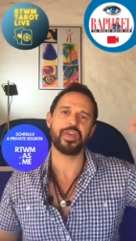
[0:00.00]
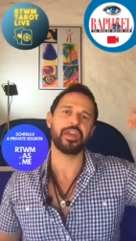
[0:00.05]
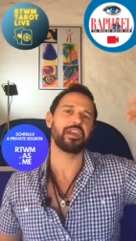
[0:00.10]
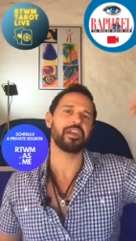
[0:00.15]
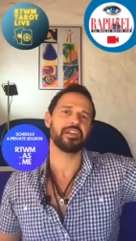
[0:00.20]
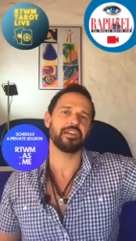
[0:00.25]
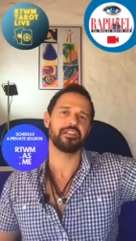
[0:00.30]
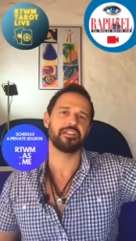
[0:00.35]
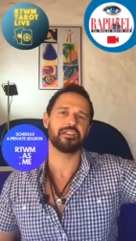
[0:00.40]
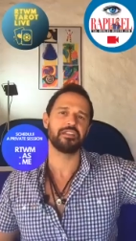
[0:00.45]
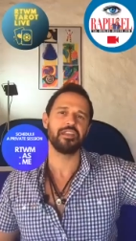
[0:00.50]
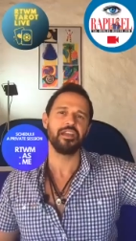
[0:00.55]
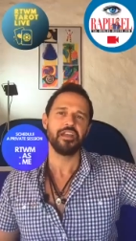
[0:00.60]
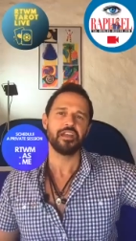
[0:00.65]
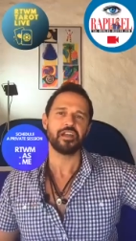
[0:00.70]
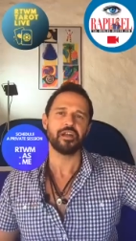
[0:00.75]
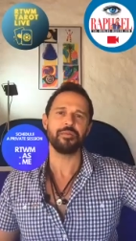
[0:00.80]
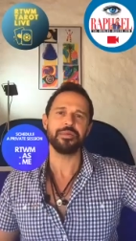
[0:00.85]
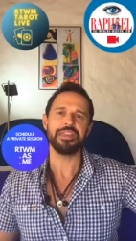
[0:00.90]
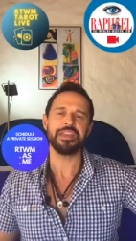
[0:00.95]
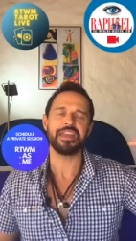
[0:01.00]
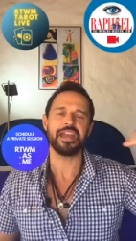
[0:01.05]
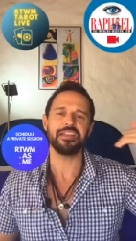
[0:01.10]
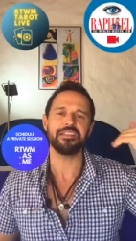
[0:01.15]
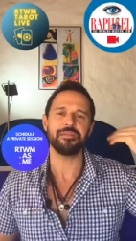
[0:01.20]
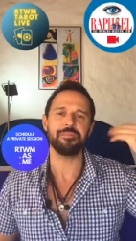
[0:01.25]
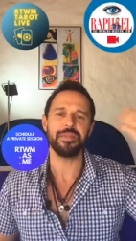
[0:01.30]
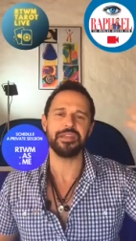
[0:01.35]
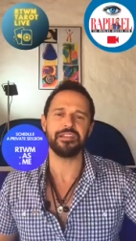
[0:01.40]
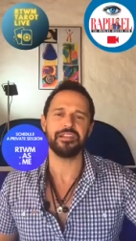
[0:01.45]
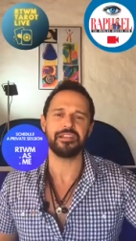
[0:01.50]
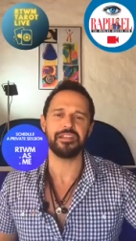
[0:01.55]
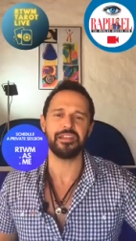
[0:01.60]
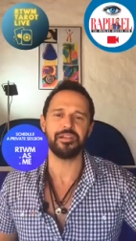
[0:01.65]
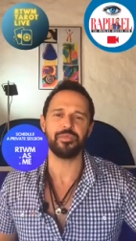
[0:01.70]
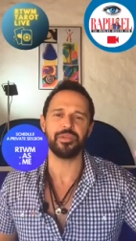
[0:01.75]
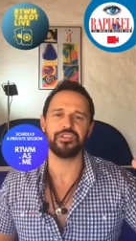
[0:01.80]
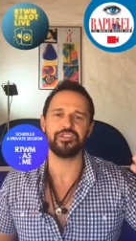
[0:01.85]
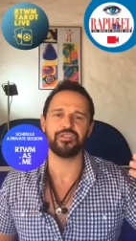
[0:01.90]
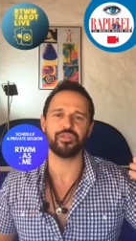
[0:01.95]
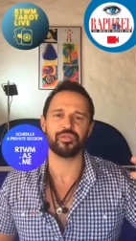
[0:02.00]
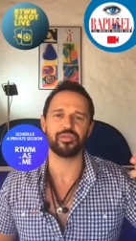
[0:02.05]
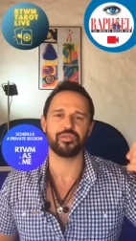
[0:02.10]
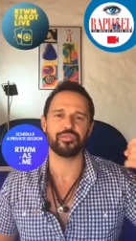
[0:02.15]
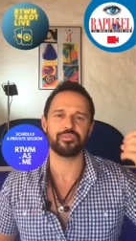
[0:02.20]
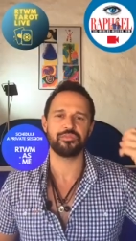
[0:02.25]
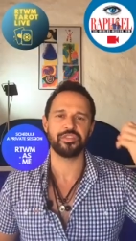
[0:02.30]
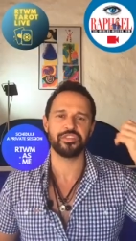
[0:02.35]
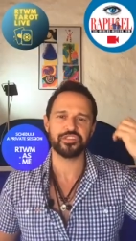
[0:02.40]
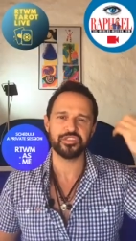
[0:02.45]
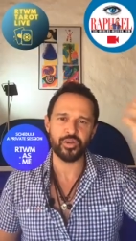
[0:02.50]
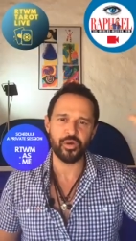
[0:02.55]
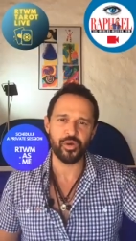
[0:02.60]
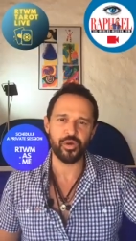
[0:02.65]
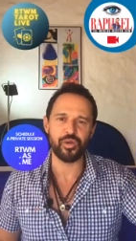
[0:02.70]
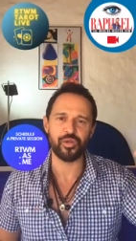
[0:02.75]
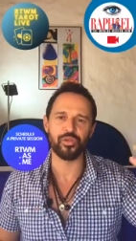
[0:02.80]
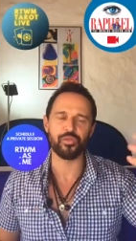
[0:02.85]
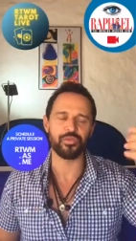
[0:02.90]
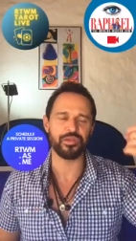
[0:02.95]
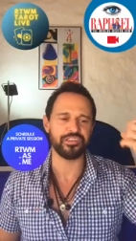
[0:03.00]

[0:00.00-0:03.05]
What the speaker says: They can communicate immediately with your soul,